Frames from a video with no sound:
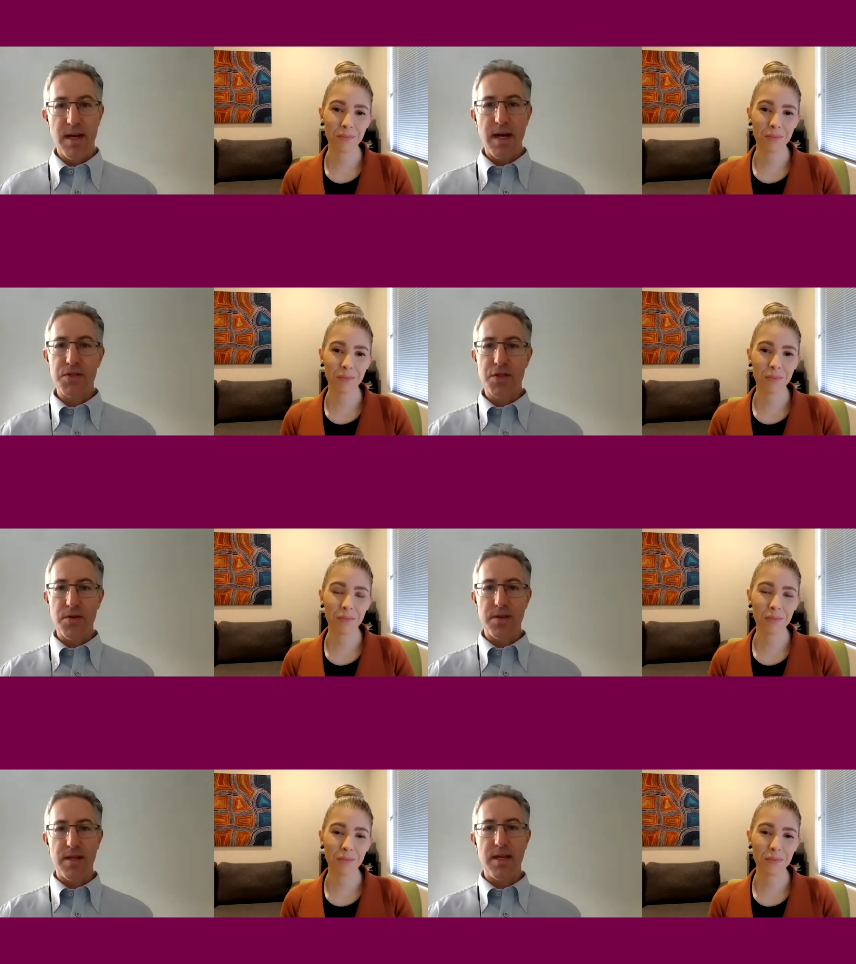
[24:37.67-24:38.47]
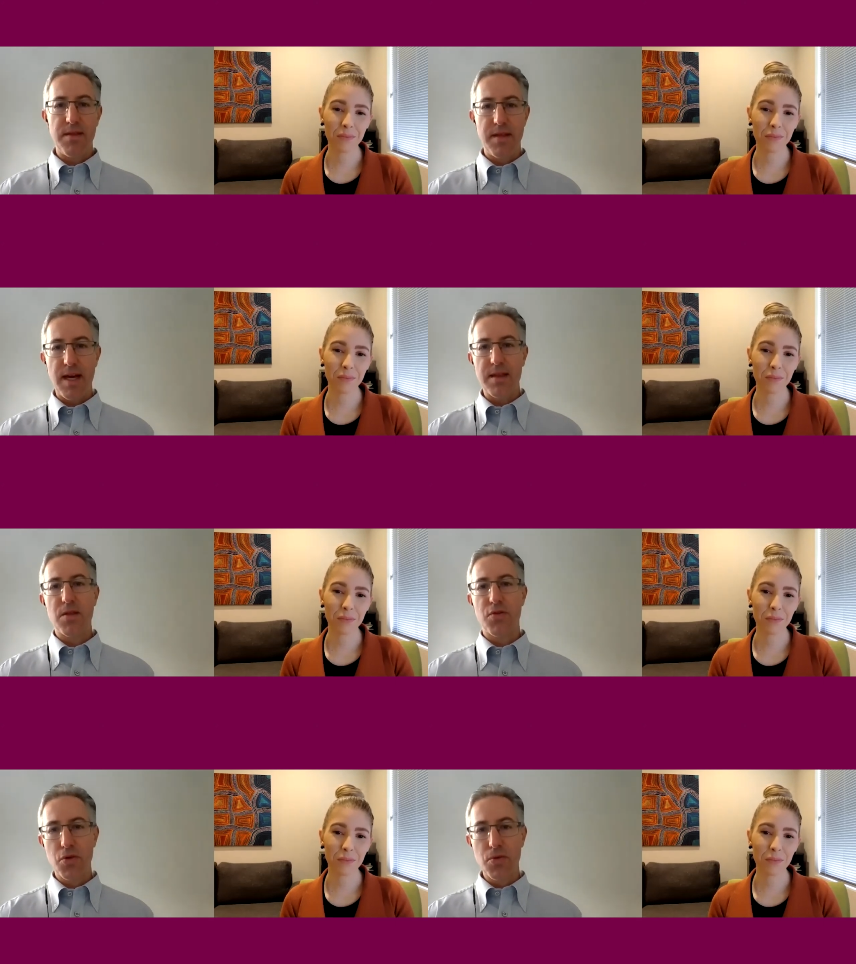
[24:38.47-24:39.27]
Speaker 1: And so, in the end, the
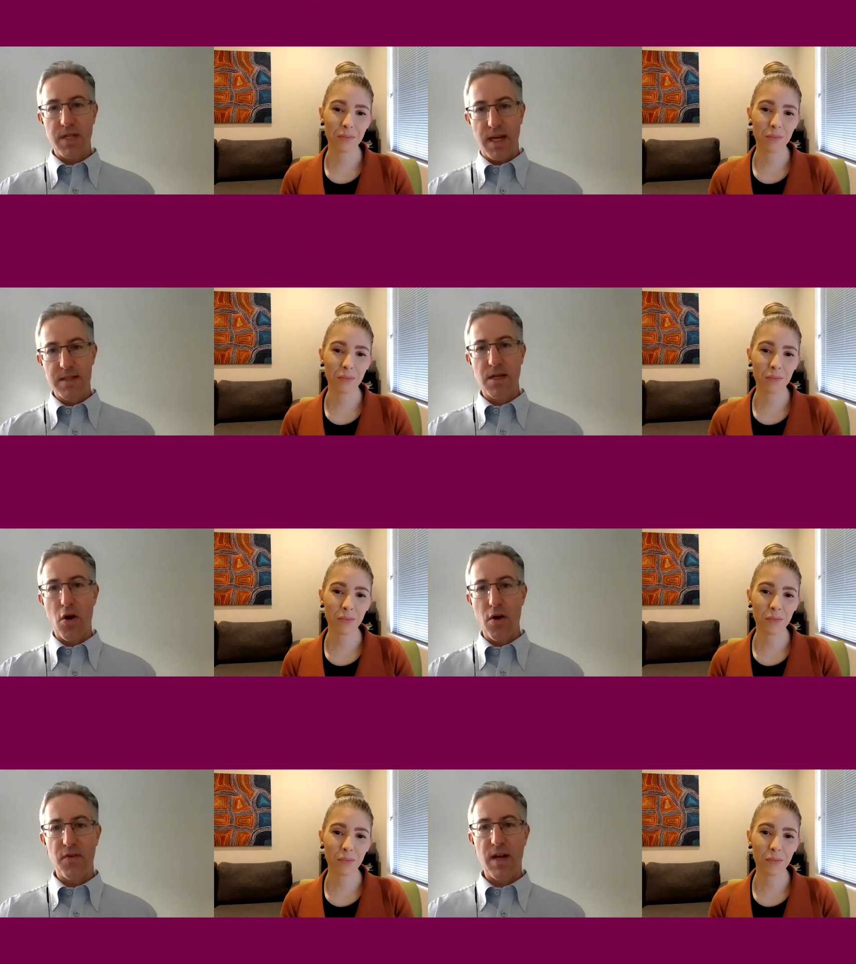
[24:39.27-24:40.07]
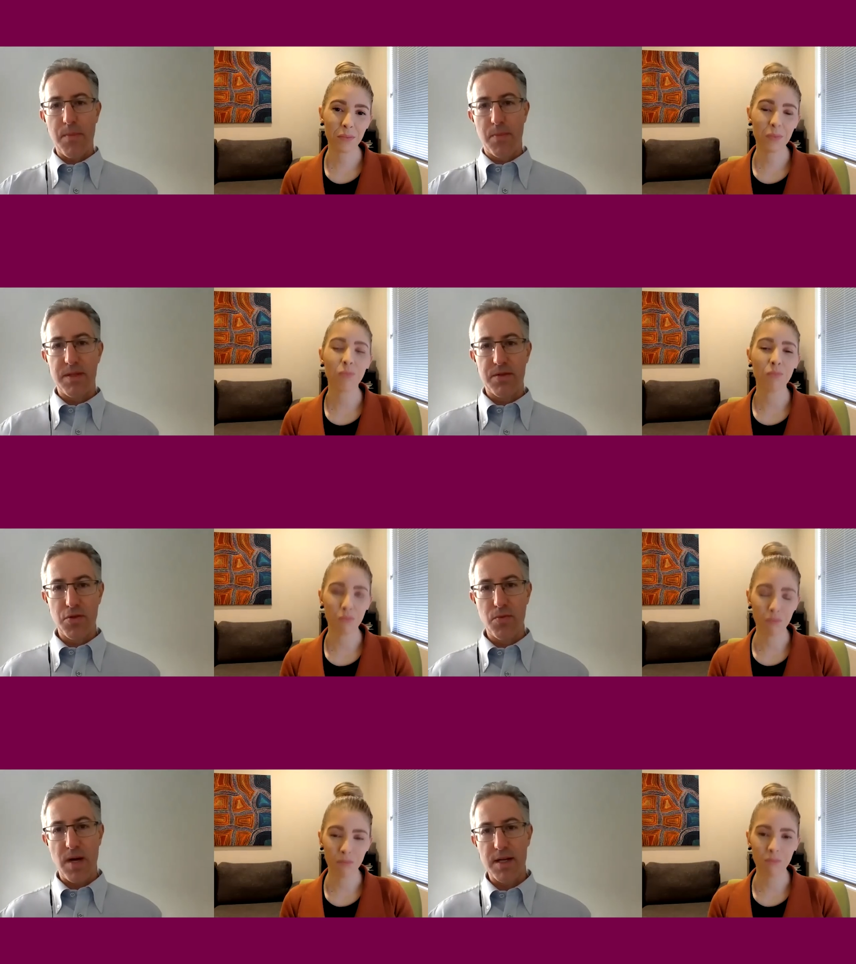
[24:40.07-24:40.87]
two tend to overlap a bit too
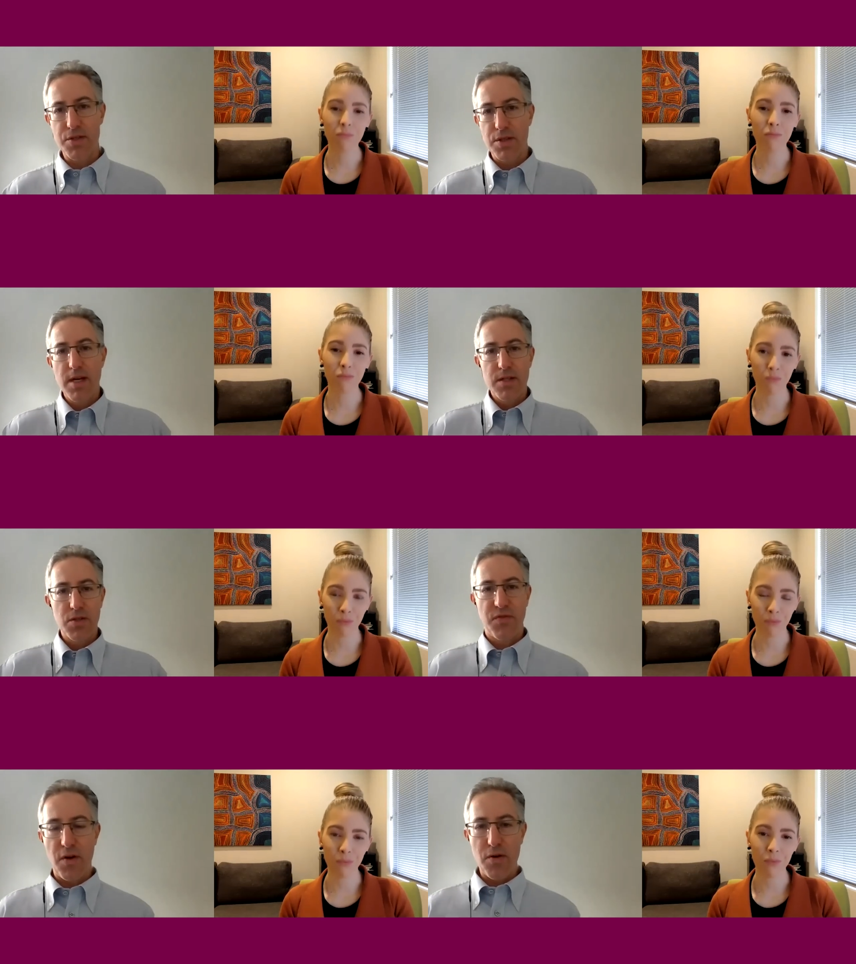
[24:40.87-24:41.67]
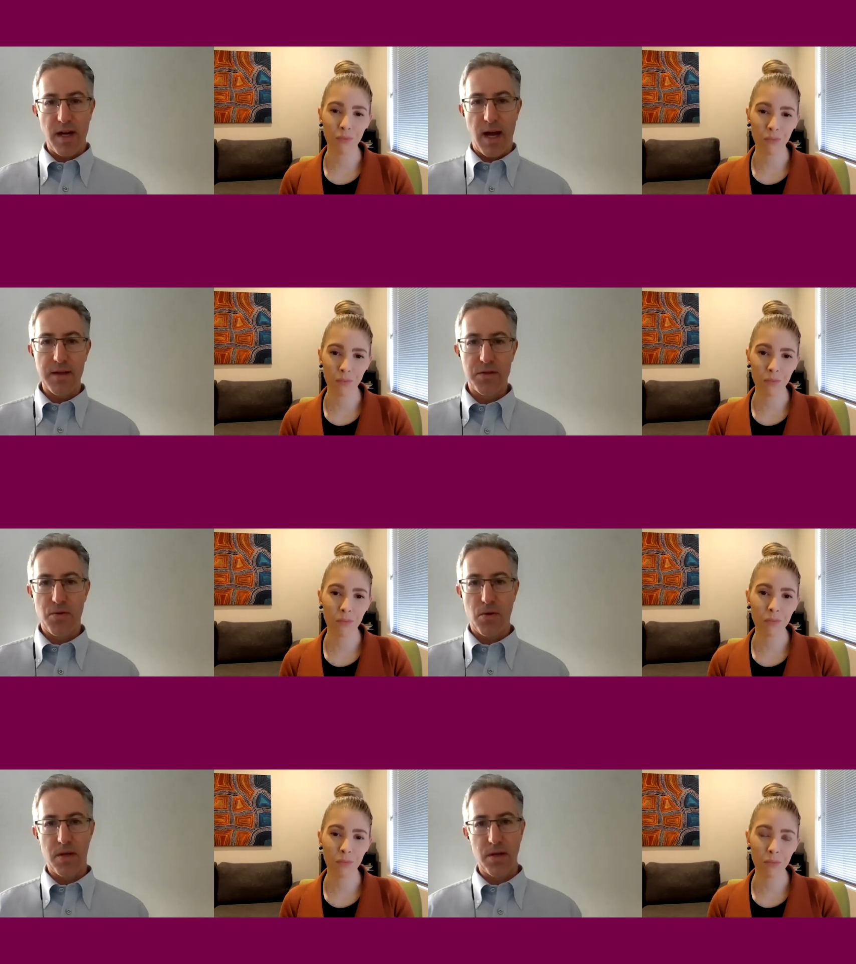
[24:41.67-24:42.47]
much. So it's hmm. very hard to
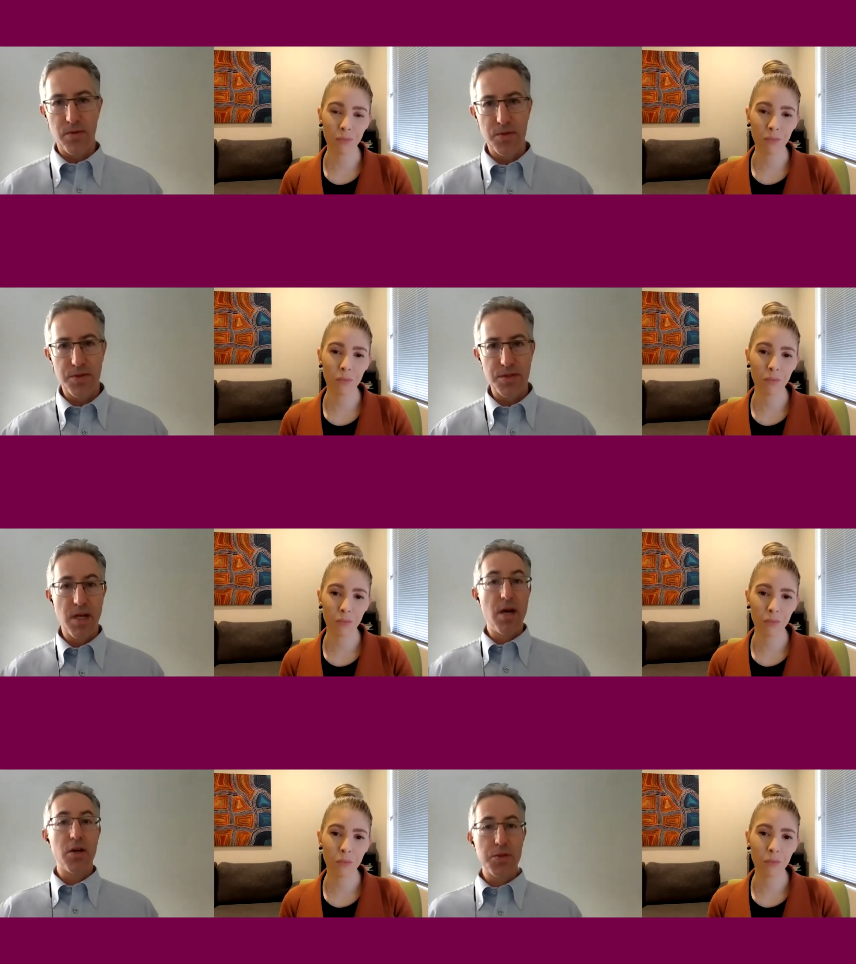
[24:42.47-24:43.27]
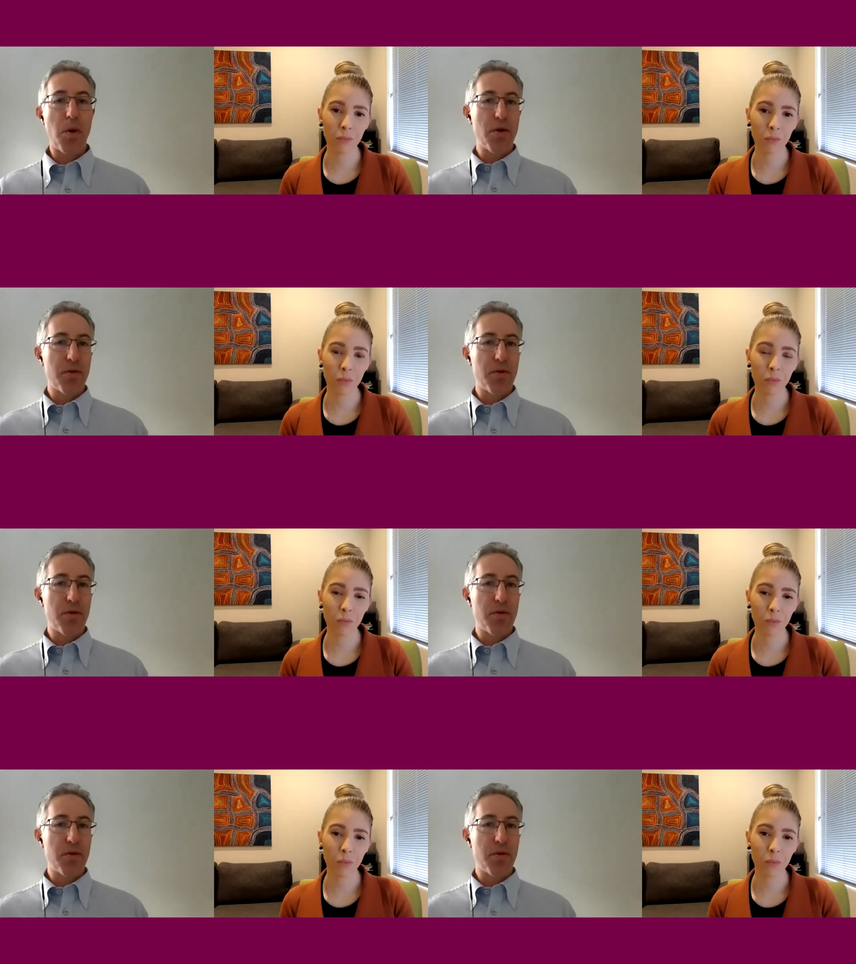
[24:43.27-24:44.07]
draw conclusions because both
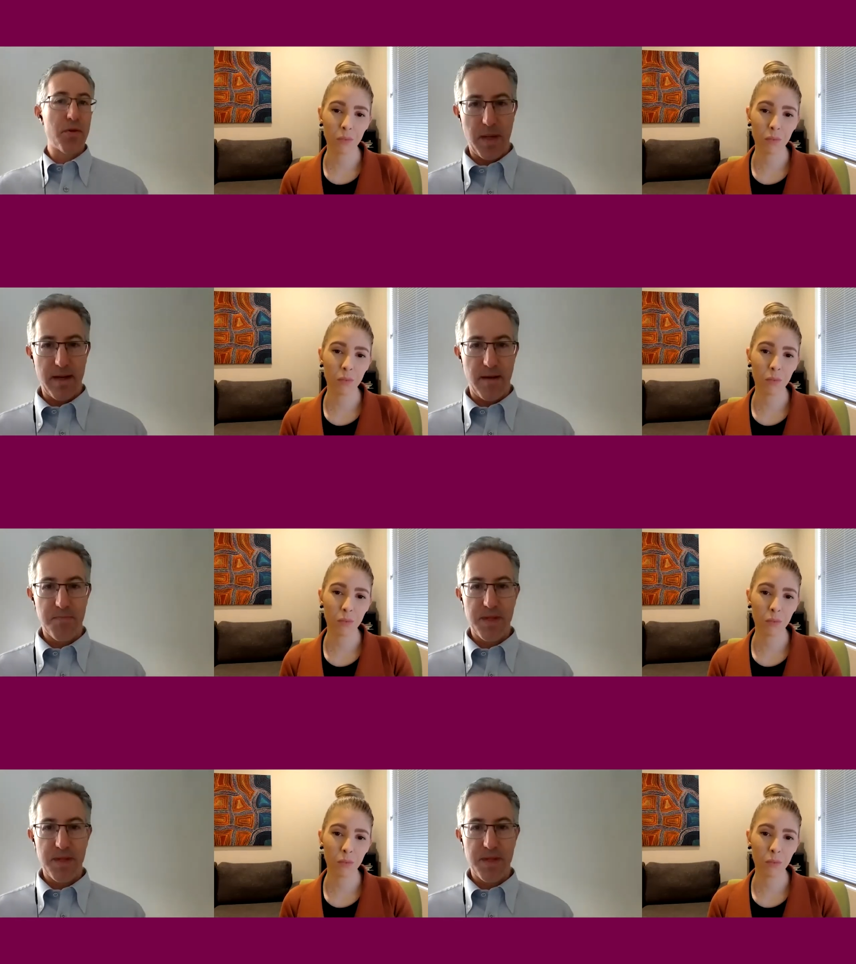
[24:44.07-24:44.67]
groups will get better.